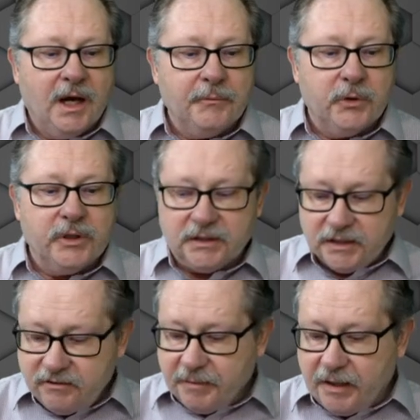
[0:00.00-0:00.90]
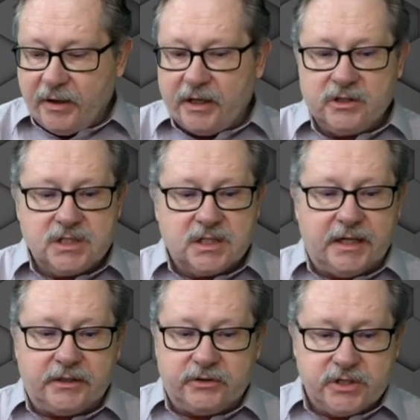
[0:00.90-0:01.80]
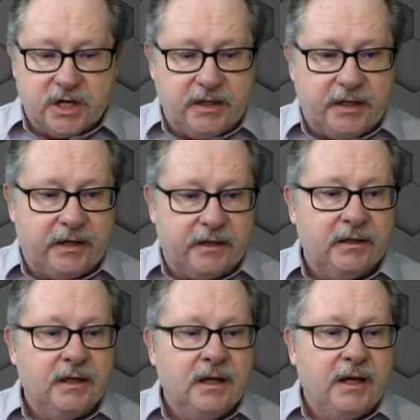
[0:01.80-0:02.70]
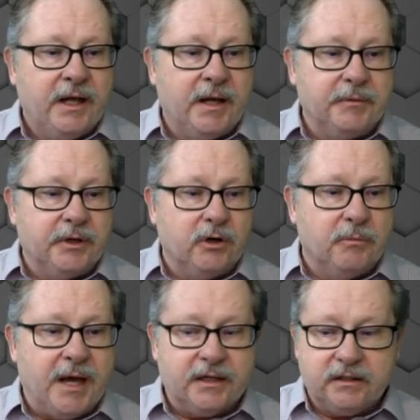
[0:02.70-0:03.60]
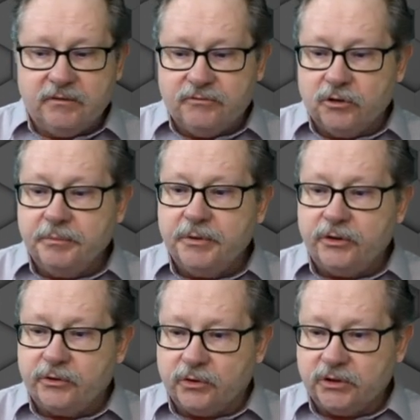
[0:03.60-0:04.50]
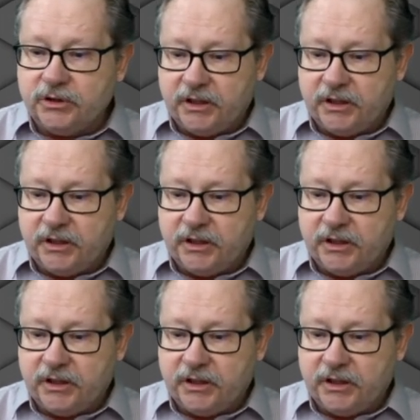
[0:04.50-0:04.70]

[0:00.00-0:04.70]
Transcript: I'm going to leave my record selectors on there. And I'm going to go back to the form controls